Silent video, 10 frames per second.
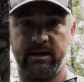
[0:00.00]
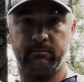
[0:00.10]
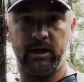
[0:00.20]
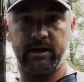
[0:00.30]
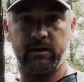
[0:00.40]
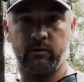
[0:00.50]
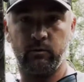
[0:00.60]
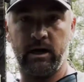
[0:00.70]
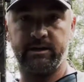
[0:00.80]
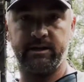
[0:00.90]
black gold
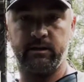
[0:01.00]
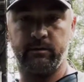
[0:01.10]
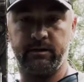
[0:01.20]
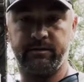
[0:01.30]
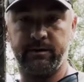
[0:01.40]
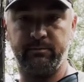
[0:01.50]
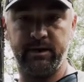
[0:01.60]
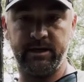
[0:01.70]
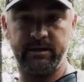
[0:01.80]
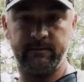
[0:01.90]
whitetail with a
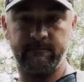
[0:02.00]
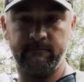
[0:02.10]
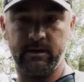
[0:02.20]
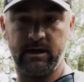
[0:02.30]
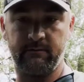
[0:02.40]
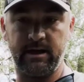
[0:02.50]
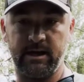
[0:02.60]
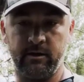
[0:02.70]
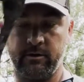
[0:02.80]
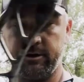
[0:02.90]
3-pin. I've got 100